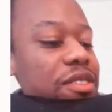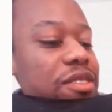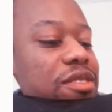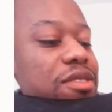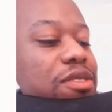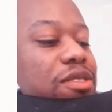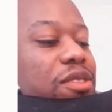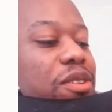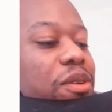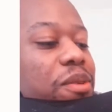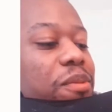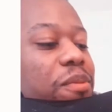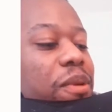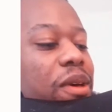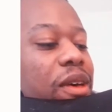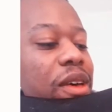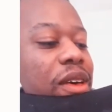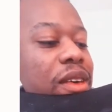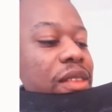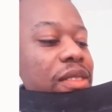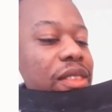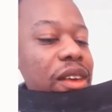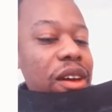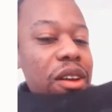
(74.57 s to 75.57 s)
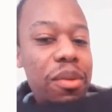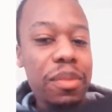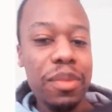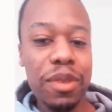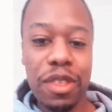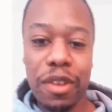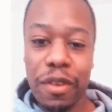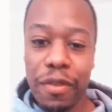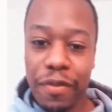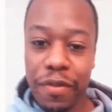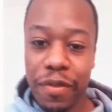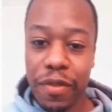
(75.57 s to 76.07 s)
So that'll be
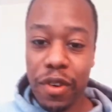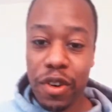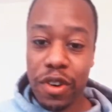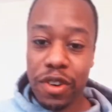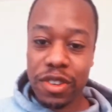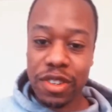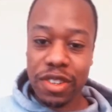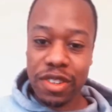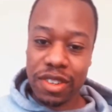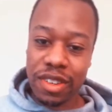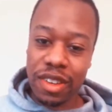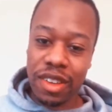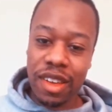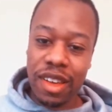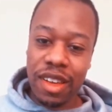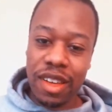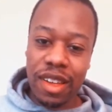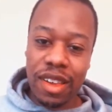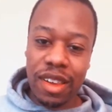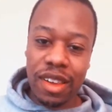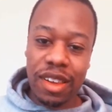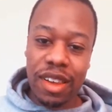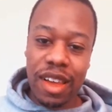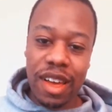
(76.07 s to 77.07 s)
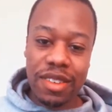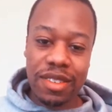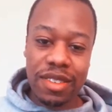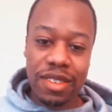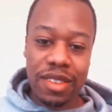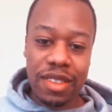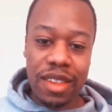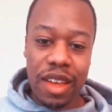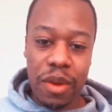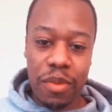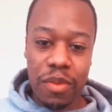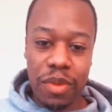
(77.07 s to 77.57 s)
the first lesson
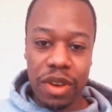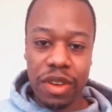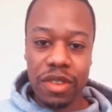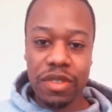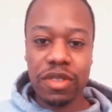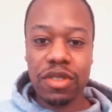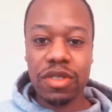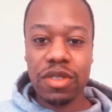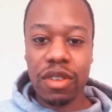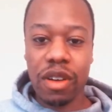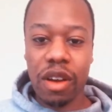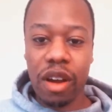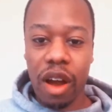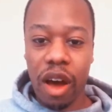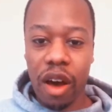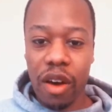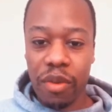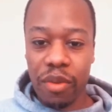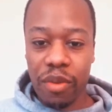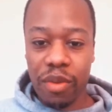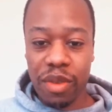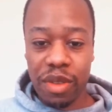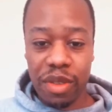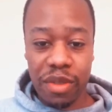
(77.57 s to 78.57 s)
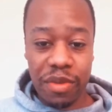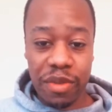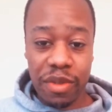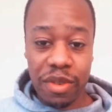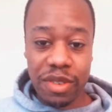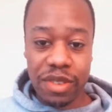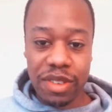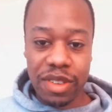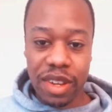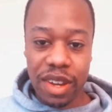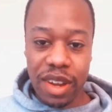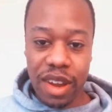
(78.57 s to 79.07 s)
that we can start off with for
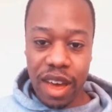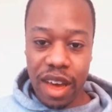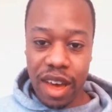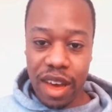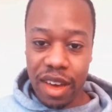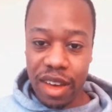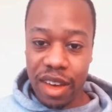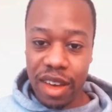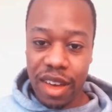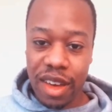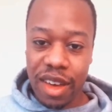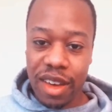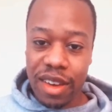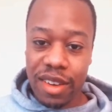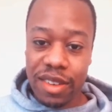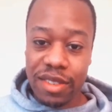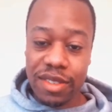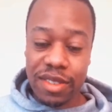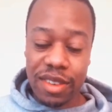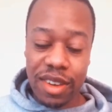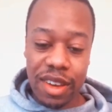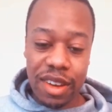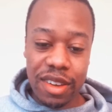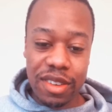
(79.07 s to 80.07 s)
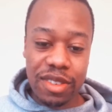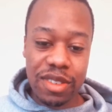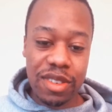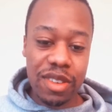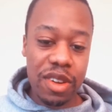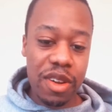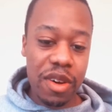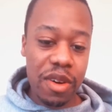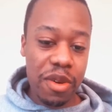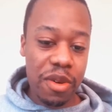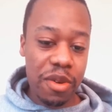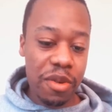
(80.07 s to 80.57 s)
today is getting to
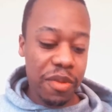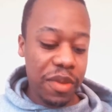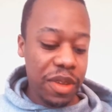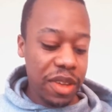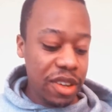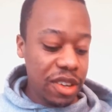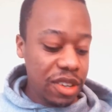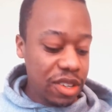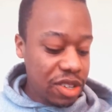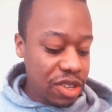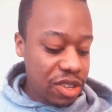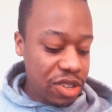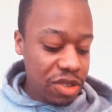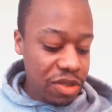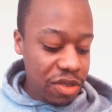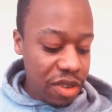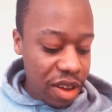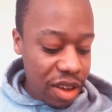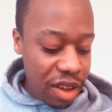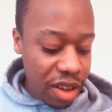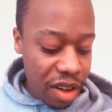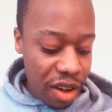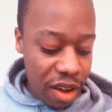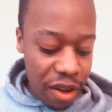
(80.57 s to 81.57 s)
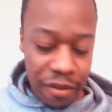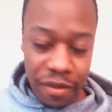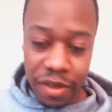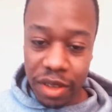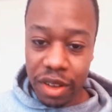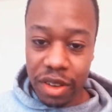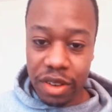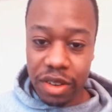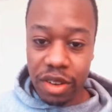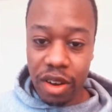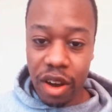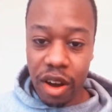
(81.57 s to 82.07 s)
know each string of the
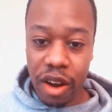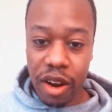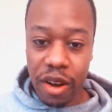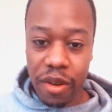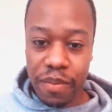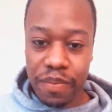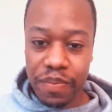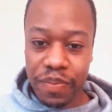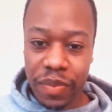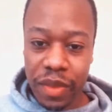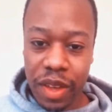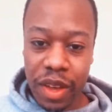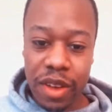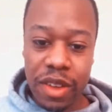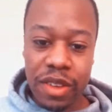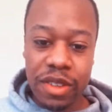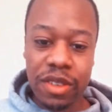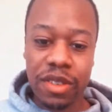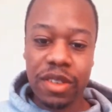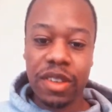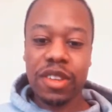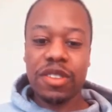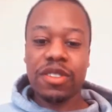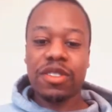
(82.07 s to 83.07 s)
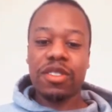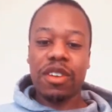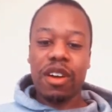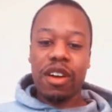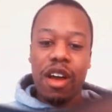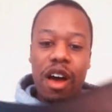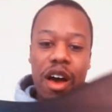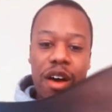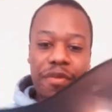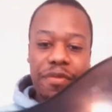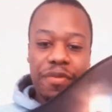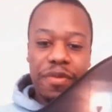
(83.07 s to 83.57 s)
guitar. So let's start
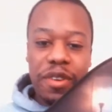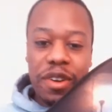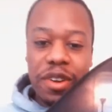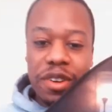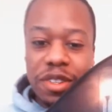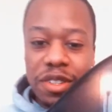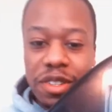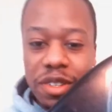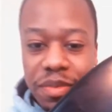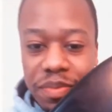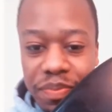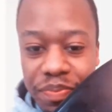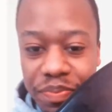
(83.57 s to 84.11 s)
off first